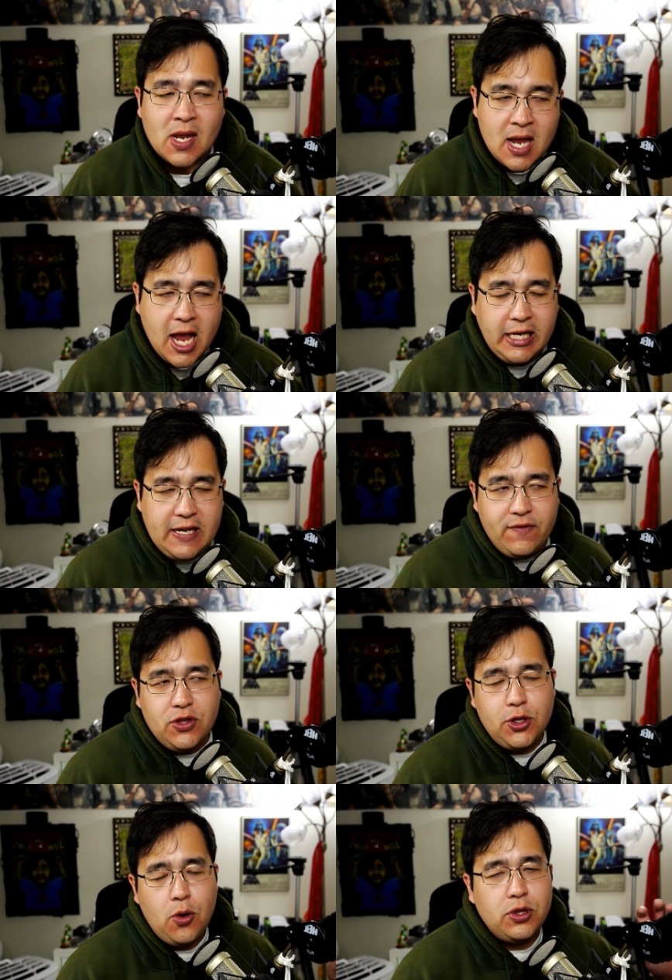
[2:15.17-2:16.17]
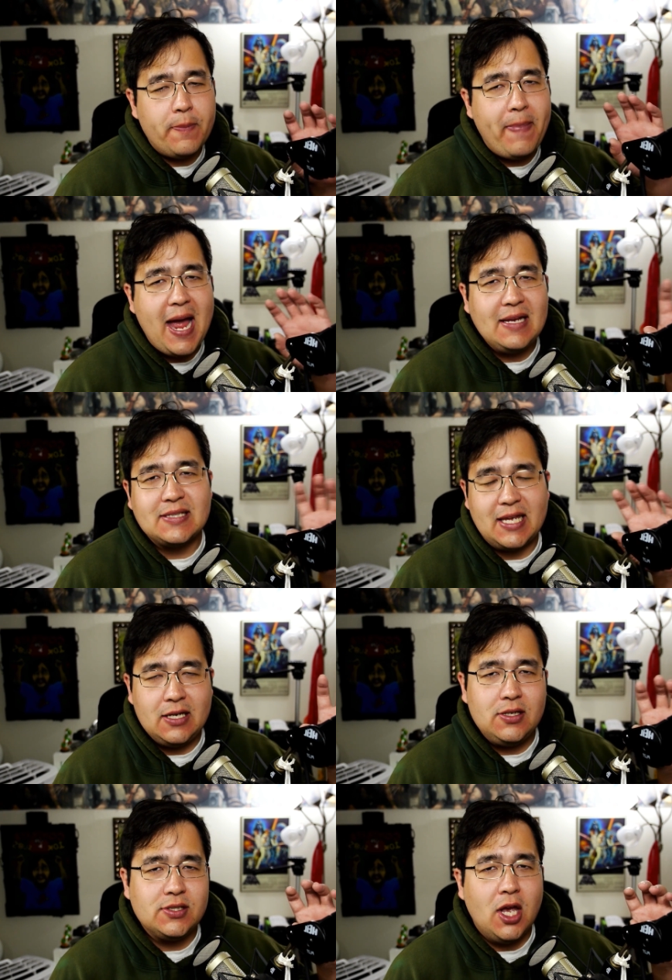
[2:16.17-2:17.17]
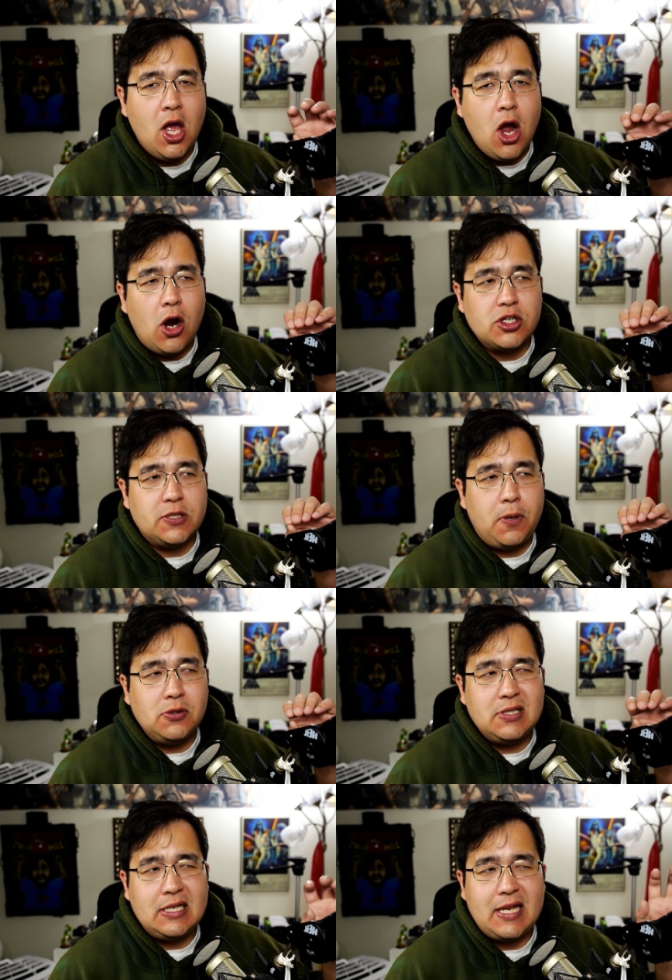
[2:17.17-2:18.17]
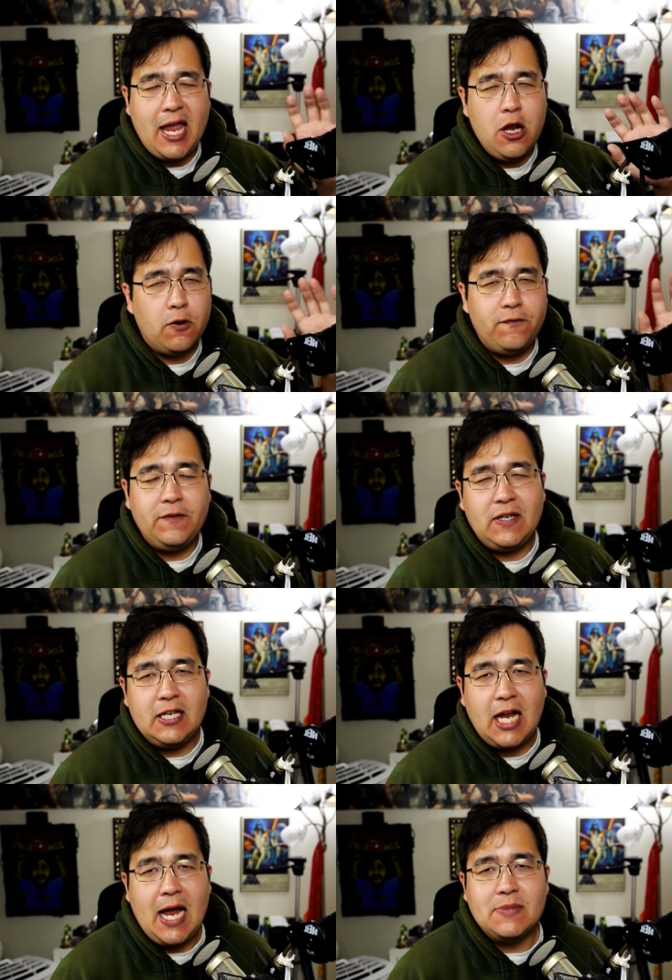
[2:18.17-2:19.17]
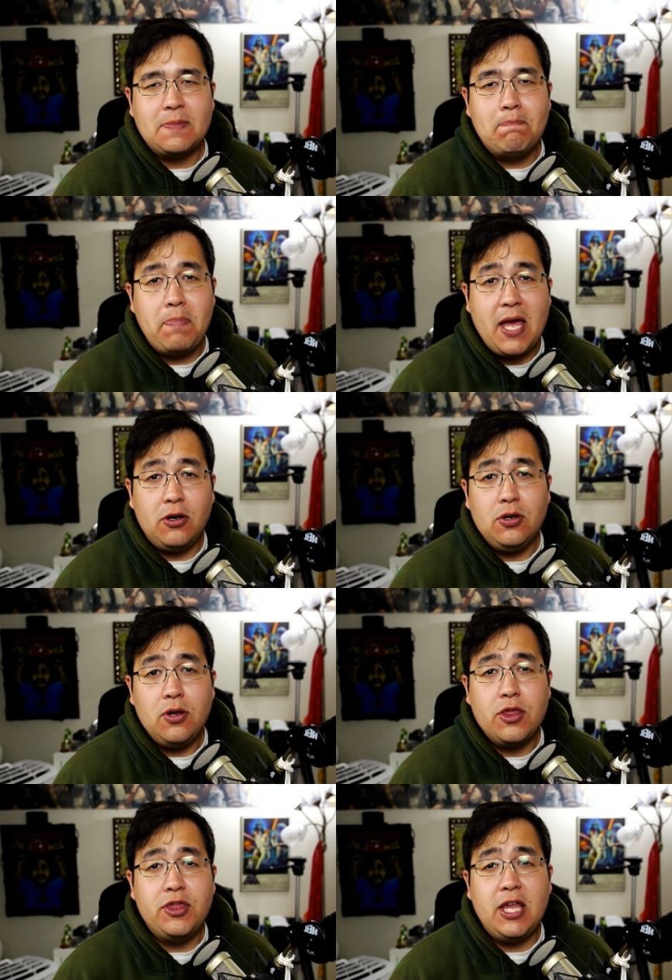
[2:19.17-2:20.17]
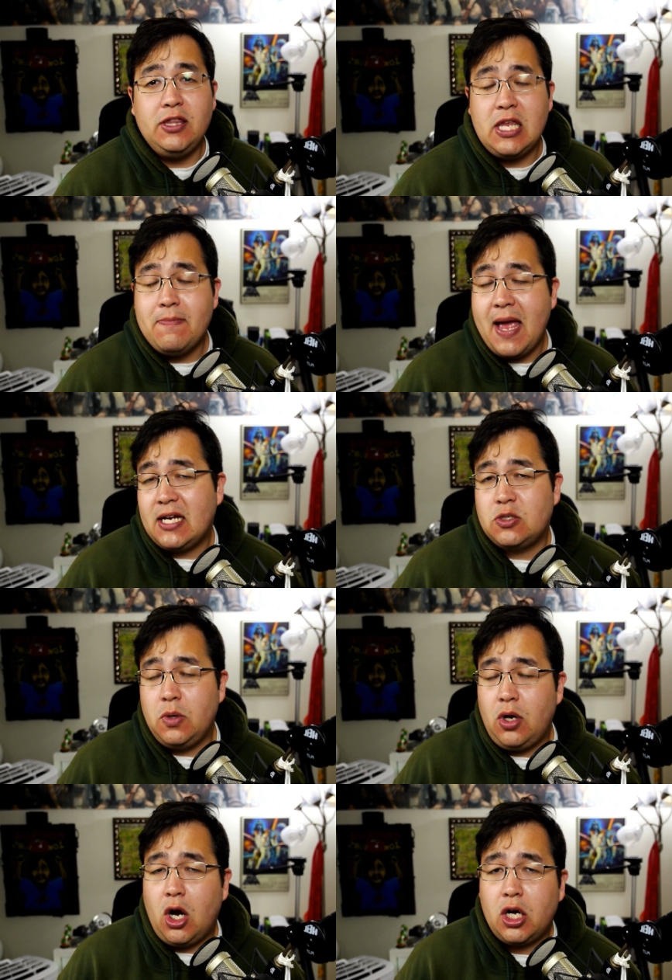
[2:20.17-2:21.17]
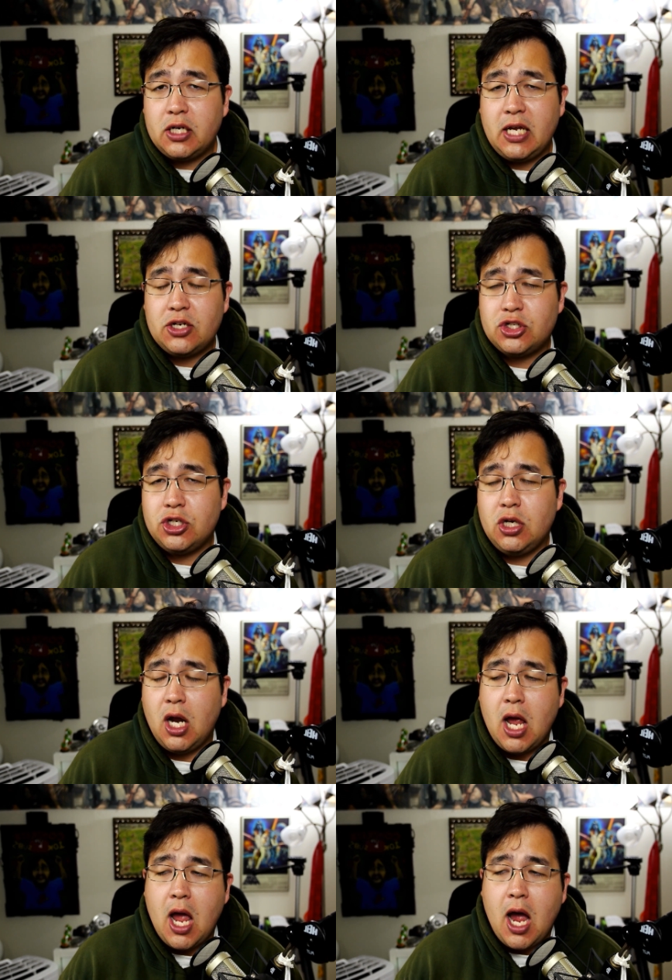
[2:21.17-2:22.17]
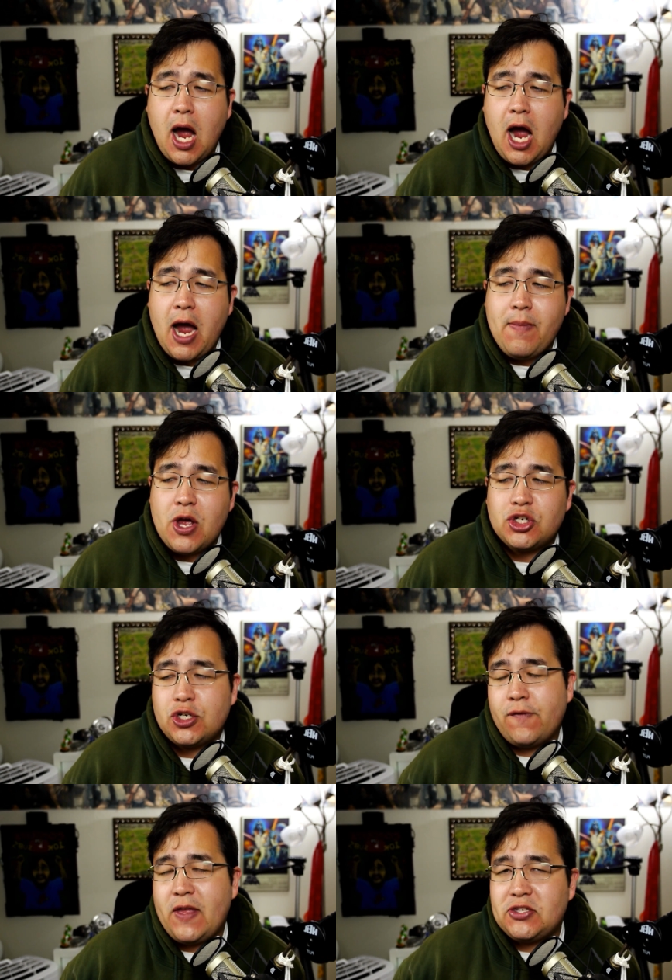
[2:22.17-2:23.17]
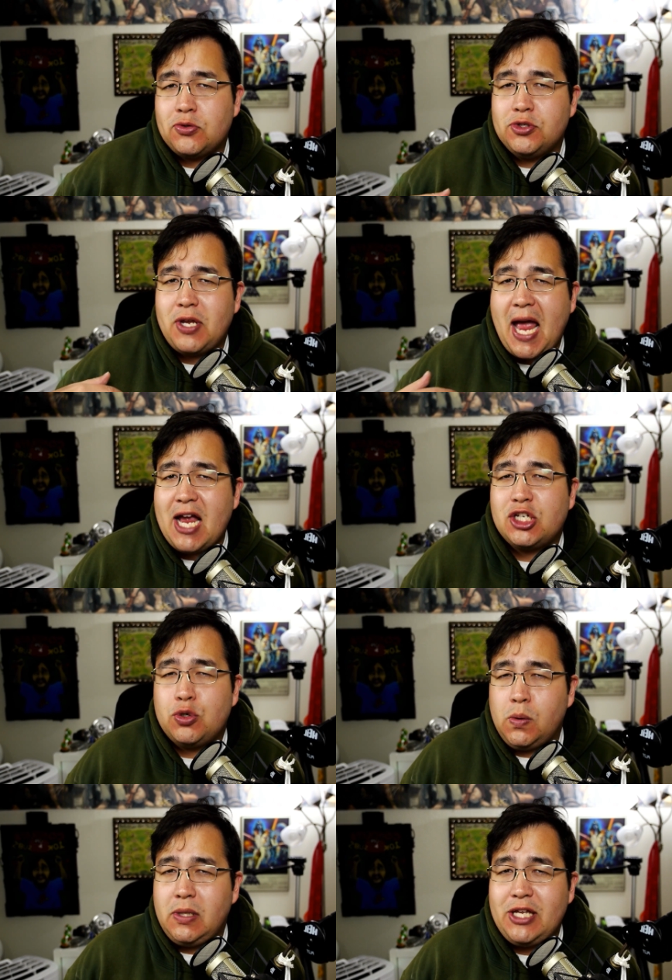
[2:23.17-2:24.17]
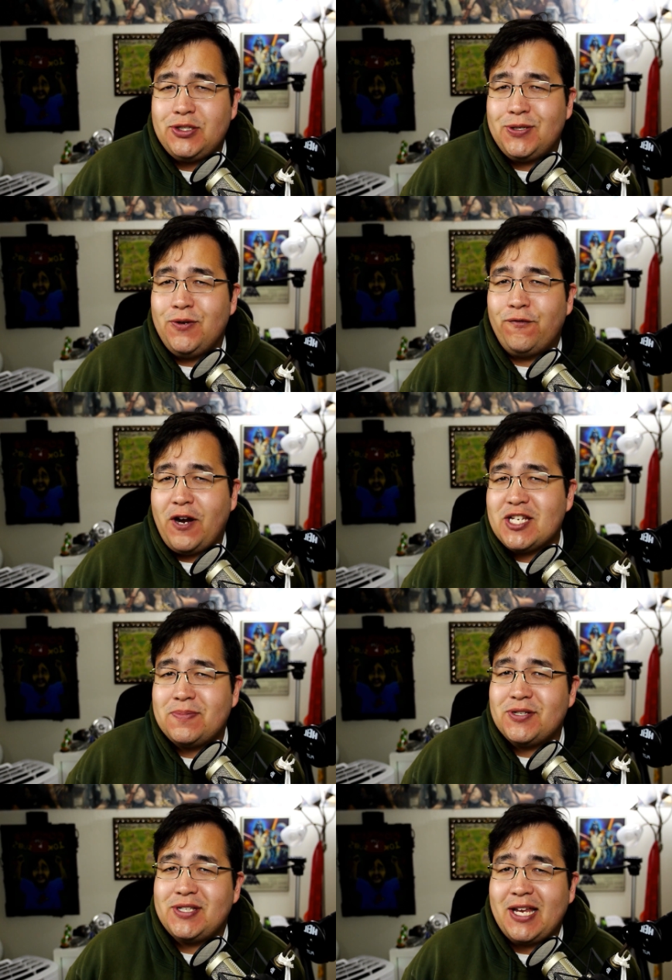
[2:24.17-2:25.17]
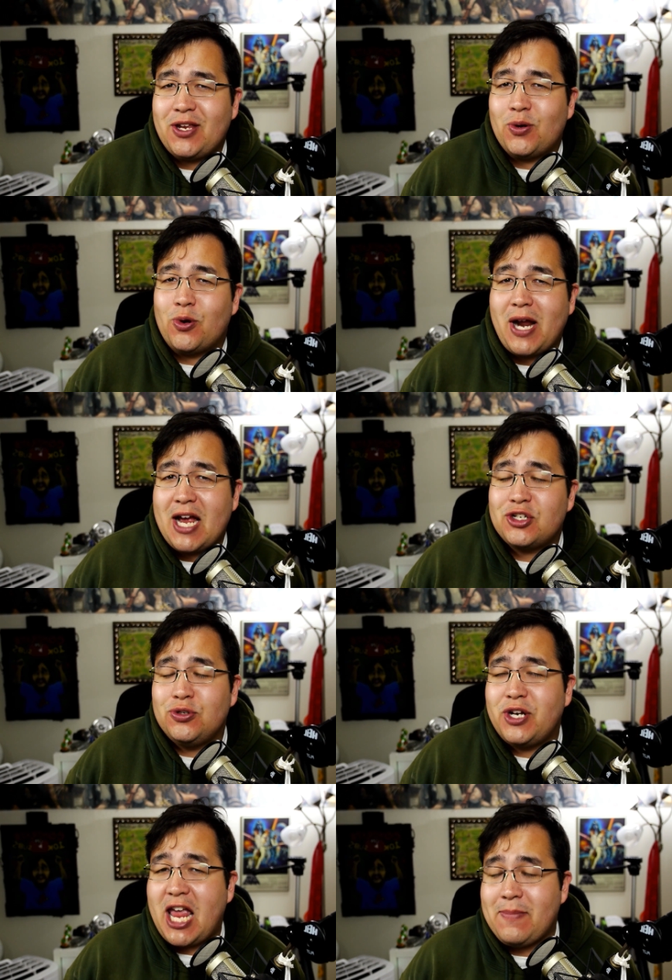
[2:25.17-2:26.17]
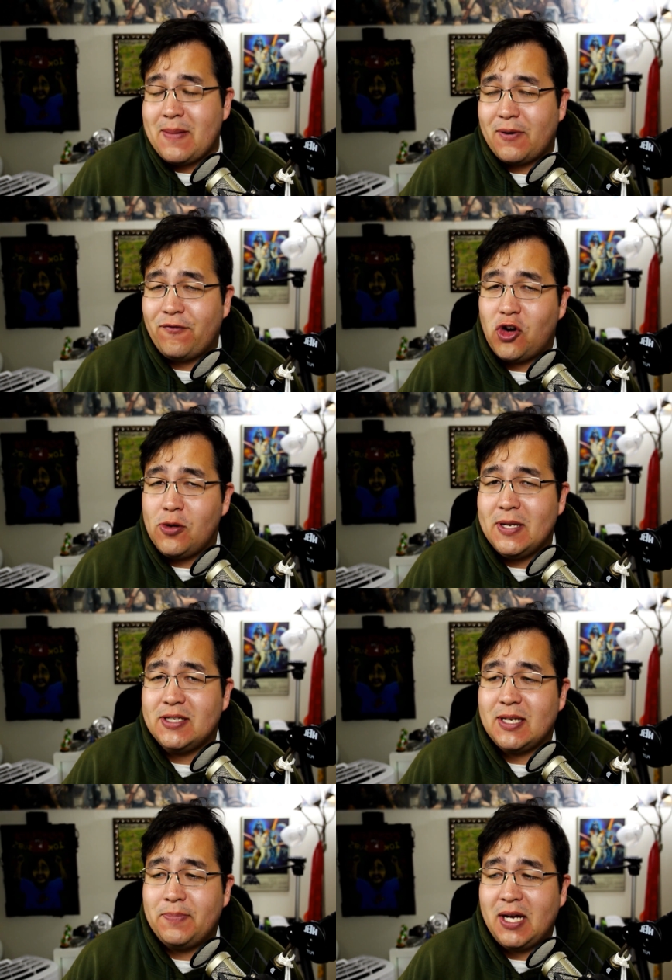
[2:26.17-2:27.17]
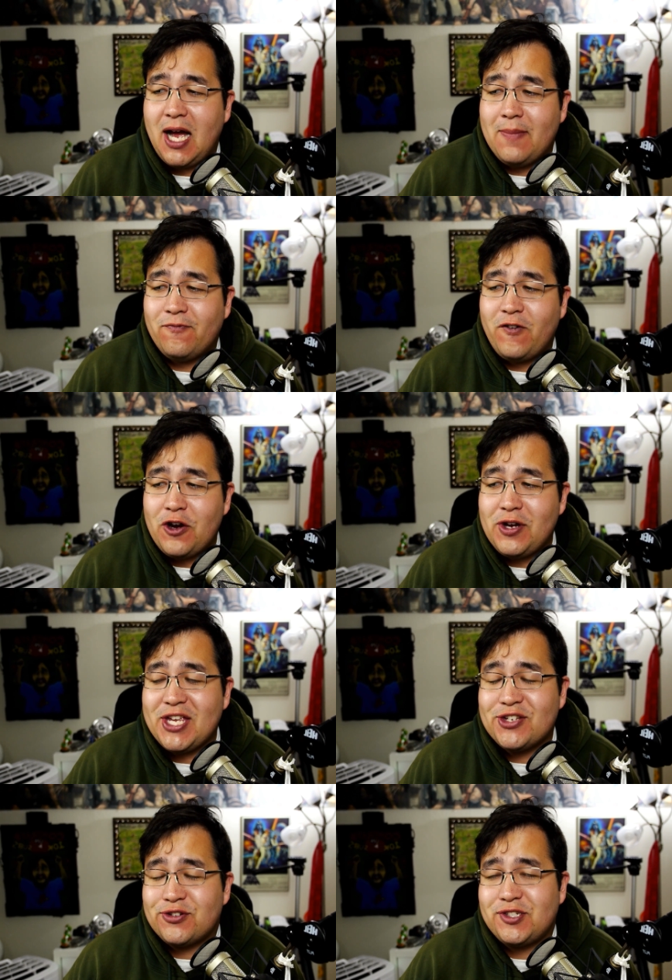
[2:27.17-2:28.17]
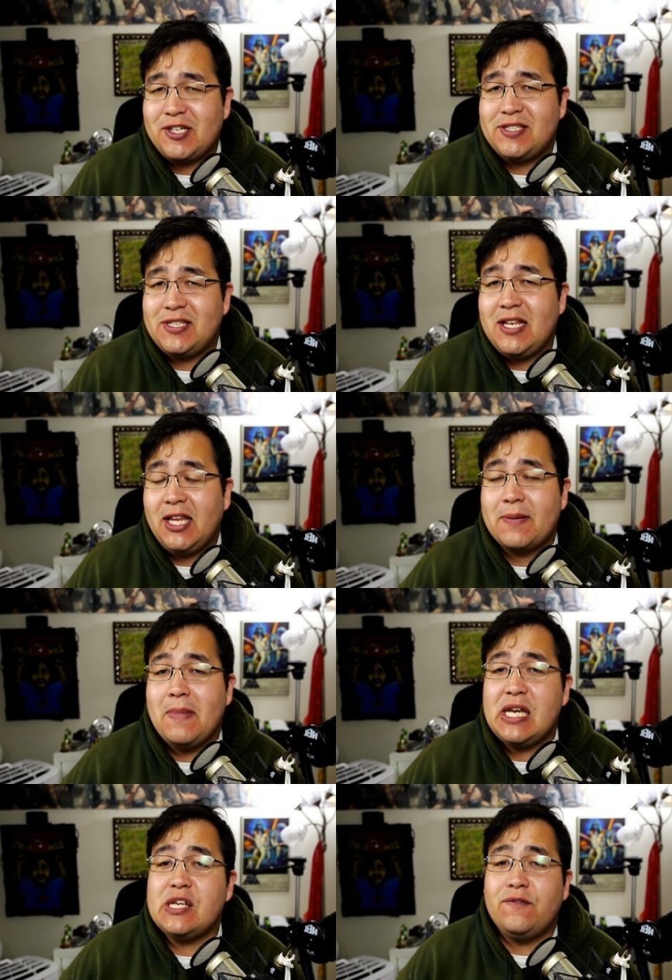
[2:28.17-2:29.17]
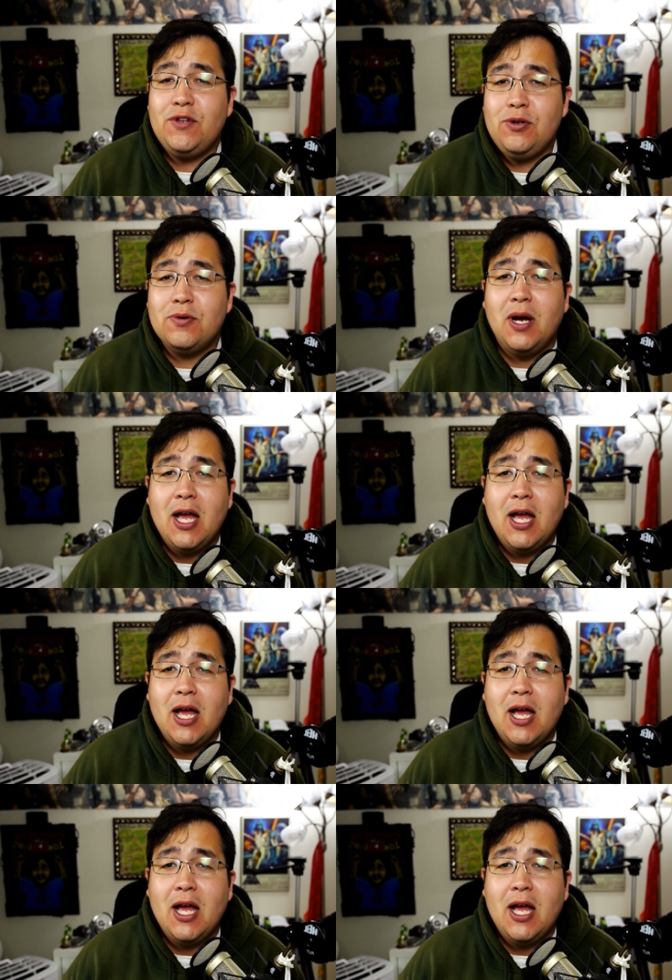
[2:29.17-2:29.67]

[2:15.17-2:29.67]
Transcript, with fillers: And even though the Pascals are supposedly 10 or 15 times better than the Maxwell architecture, I'm not sure if that's going to actually relate to frames per second or actual gaming performance, but I'm very interested to see, like many of you,